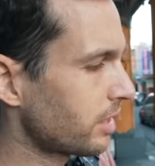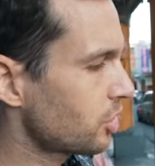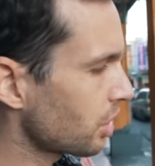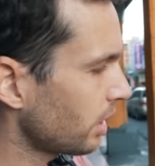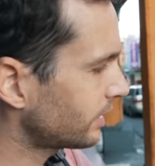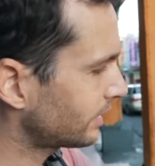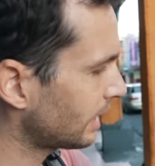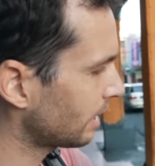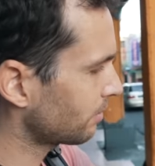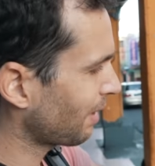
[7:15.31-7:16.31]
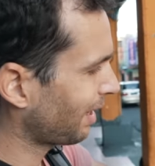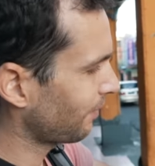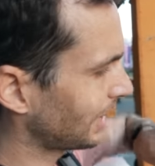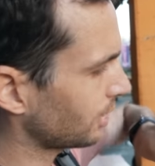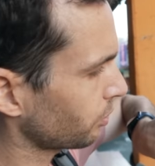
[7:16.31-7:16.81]
I just set
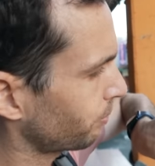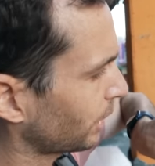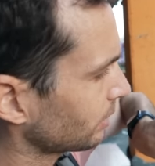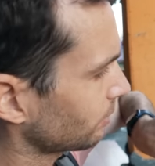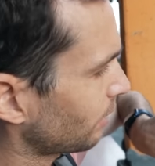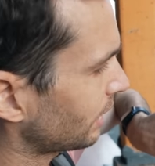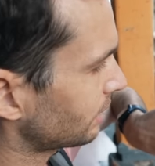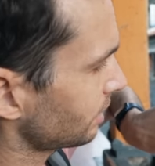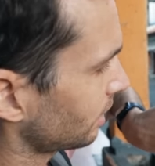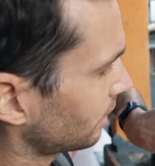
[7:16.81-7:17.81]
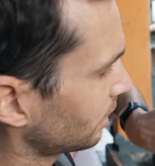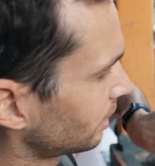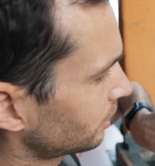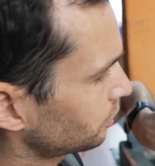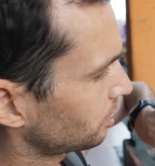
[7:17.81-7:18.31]
my center button right here
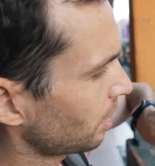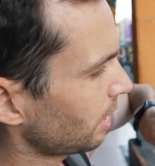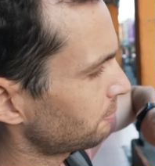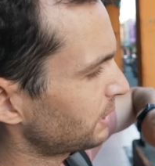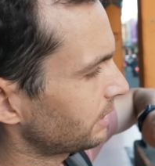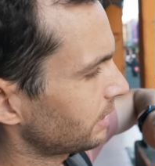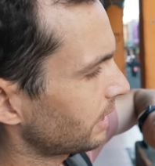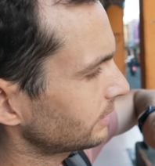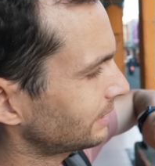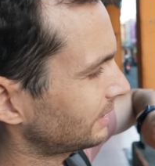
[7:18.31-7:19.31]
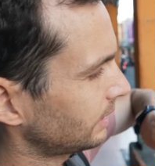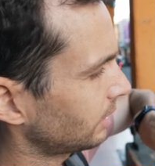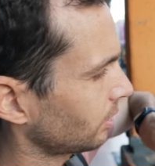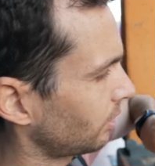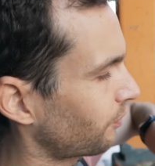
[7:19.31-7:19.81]
to the APS-C
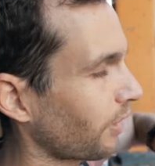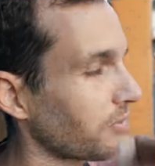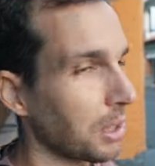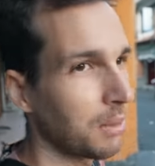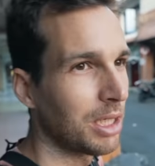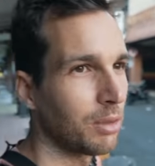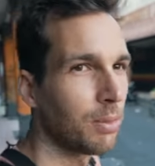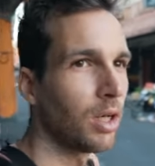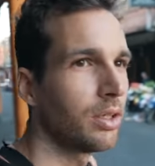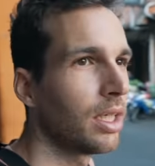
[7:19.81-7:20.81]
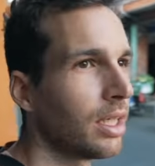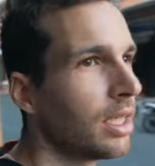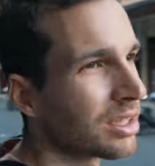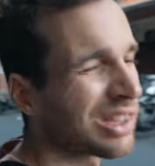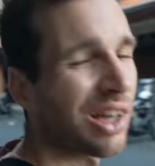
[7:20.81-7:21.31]
35mm mode.
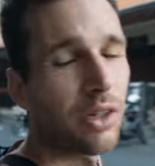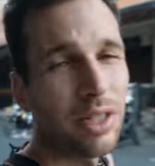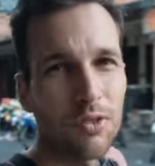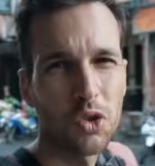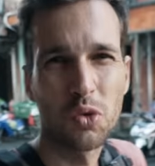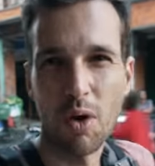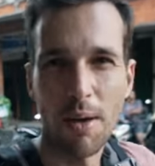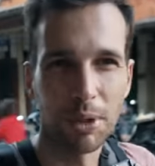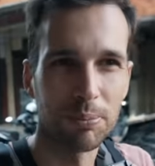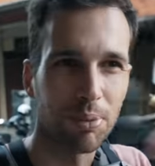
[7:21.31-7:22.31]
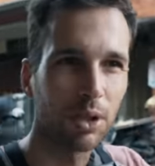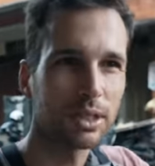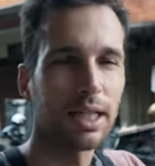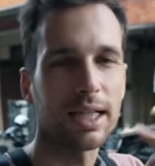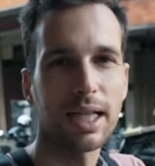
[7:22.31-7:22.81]
So I don't have to crop and
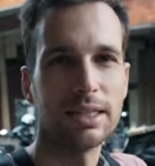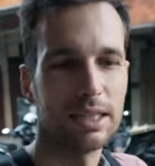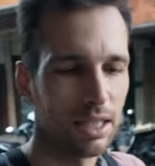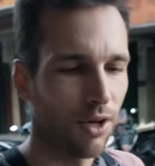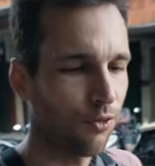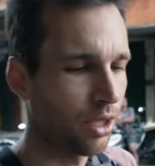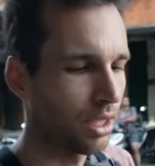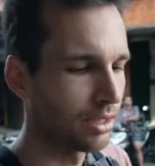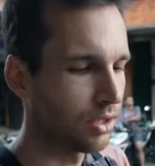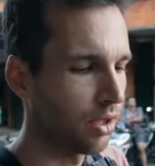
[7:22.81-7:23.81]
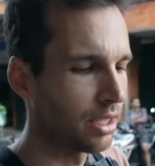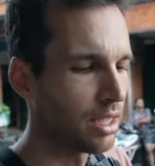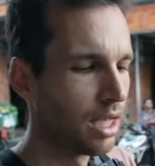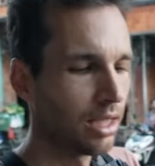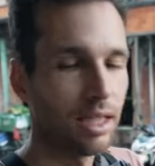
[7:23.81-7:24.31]
post and I can see differently. So it
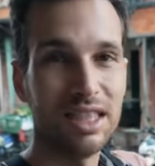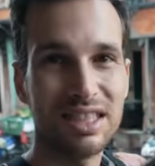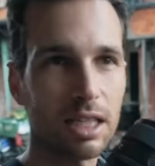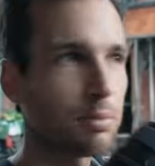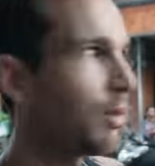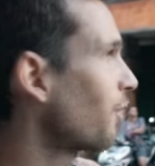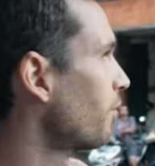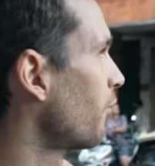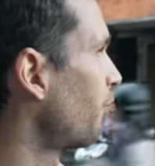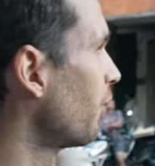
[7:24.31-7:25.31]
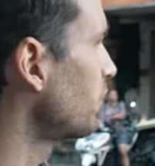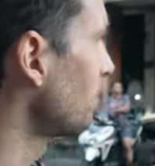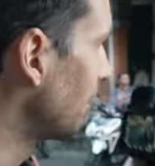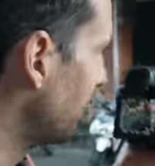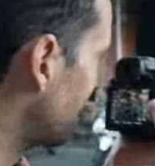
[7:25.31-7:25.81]
literally takes me from the
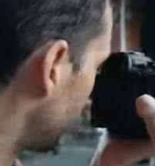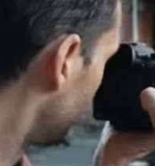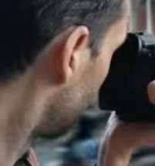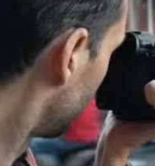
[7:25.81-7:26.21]
50mm